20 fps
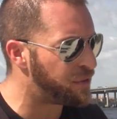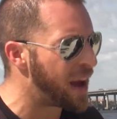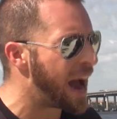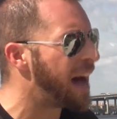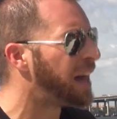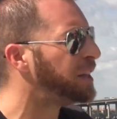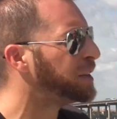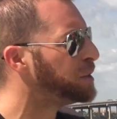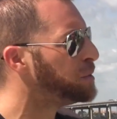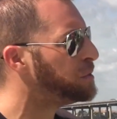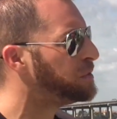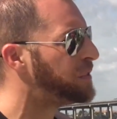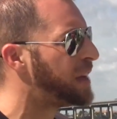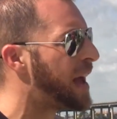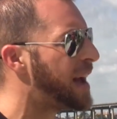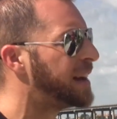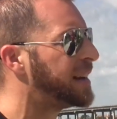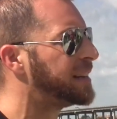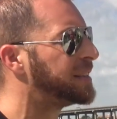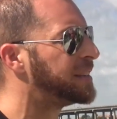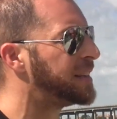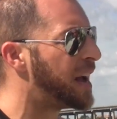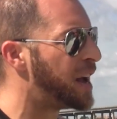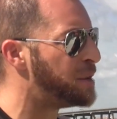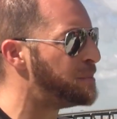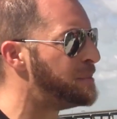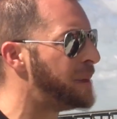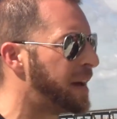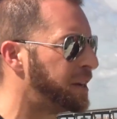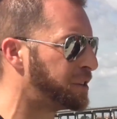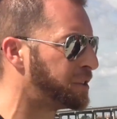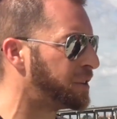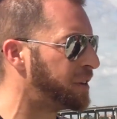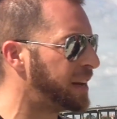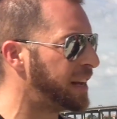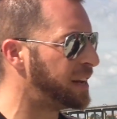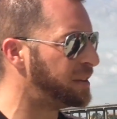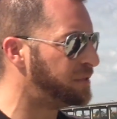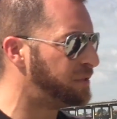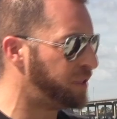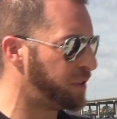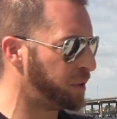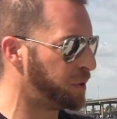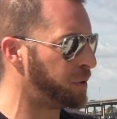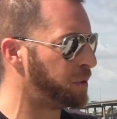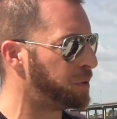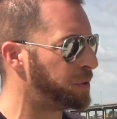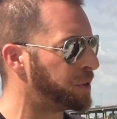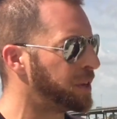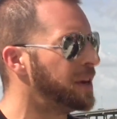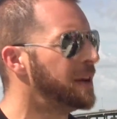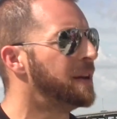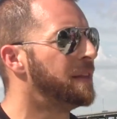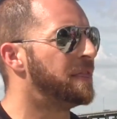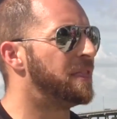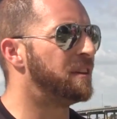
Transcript: value of that is not measured in views.